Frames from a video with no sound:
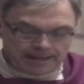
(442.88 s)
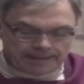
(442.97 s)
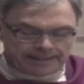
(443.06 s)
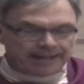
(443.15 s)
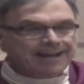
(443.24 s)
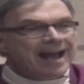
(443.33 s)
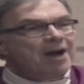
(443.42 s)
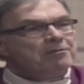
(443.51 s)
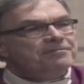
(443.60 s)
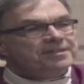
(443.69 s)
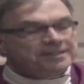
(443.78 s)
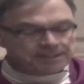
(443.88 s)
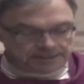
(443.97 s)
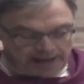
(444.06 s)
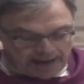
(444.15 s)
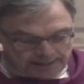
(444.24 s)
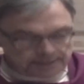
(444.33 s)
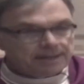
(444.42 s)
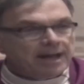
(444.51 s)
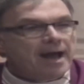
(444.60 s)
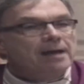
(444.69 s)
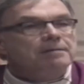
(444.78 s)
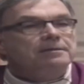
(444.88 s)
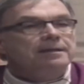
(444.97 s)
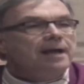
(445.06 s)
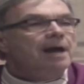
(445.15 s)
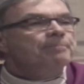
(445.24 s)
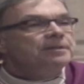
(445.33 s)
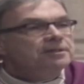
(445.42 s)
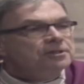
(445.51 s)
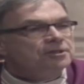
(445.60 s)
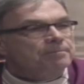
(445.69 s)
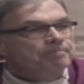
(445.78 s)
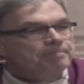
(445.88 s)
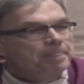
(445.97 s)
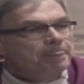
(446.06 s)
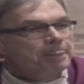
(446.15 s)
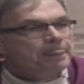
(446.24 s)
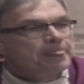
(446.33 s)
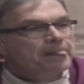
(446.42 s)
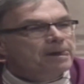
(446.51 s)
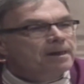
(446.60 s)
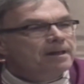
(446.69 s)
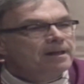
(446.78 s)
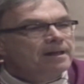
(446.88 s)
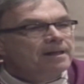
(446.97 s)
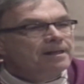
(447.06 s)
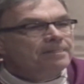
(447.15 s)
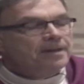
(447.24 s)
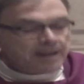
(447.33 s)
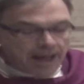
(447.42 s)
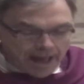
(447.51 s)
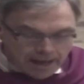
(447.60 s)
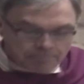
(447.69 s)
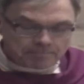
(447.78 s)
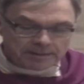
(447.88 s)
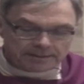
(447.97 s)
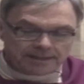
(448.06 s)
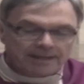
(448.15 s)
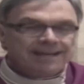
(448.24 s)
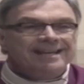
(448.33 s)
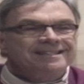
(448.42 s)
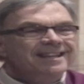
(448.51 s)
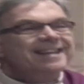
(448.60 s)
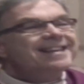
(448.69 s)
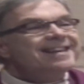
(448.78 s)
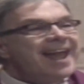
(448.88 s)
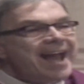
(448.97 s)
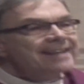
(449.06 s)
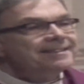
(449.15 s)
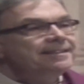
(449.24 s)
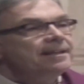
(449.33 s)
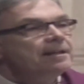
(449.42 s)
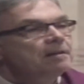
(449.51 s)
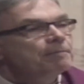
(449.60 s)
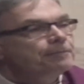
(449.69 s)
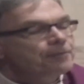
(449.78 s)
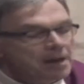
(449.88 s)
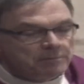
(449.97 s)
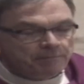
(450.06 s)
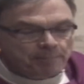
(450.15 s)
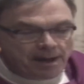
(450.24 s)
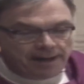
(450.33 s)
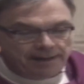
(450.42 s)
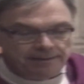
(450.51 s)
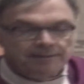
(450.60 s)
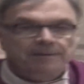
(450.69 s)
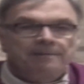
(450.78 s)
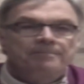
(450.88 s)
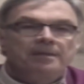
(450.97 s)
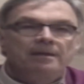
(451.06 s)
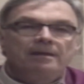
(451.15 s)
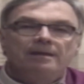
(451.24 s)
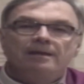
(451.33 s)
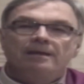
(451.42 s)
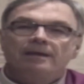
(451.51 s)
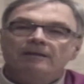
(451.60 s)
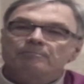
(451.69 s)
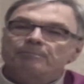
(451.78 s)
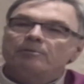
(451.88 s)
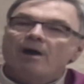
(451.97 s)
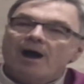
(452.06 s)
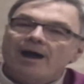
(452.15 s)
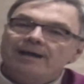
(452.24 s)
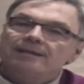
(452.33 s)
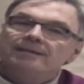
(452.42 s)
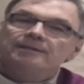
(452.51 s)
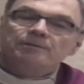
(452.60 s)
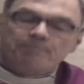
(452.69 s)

to get out of the status competition. That enmity is a nasty frame of mind, and pride is